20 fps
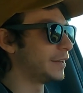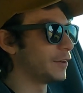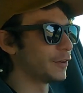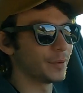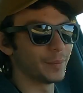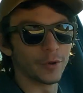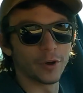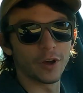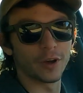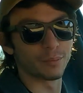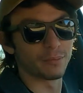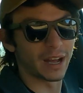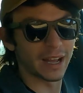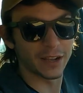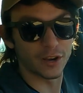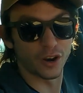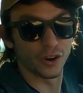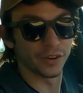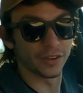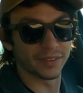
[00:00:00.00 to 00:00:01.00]
Don't get me wrong,
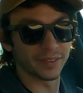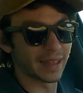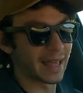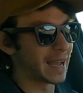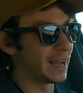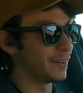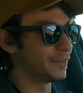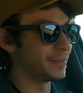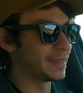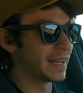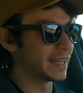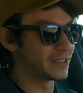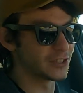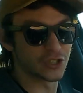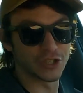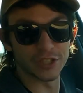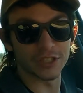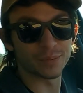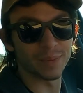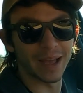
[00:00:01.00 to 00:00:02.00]
my car is loud.
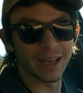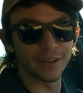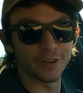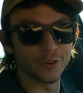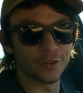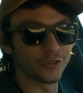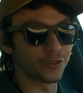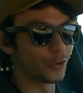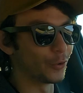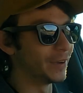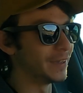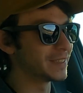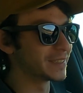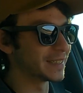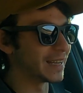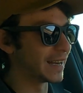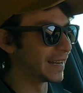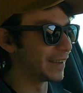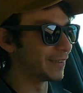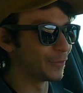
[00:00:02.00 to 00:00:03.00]
That's just my own
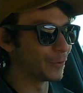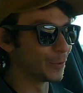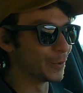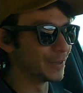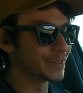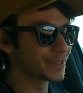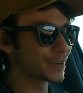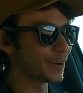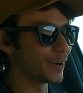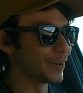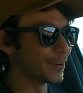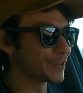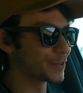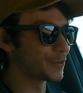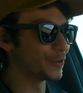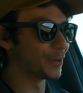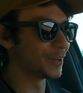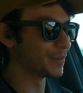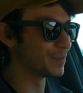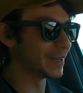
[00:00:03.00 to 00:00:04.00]
choice. Not everyone's car is
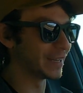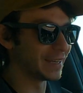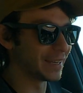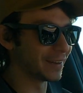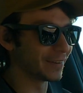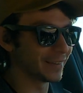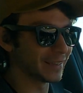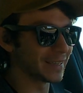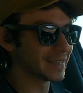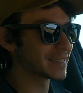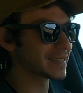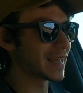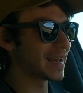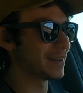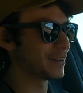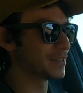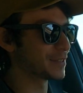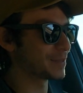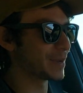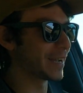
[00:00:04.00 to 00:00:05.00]
going to be nearly as
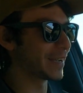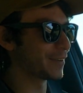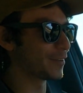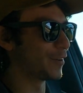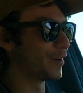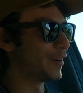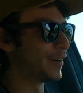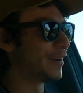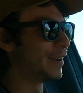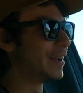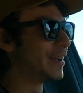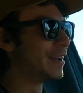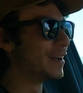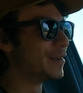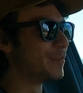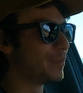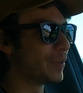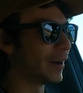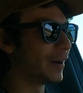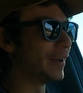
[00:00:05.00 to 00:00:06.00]
loud as my car,
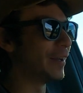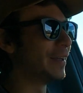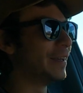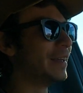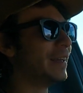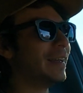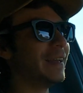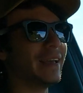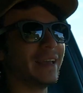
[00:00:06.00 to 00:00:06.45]
but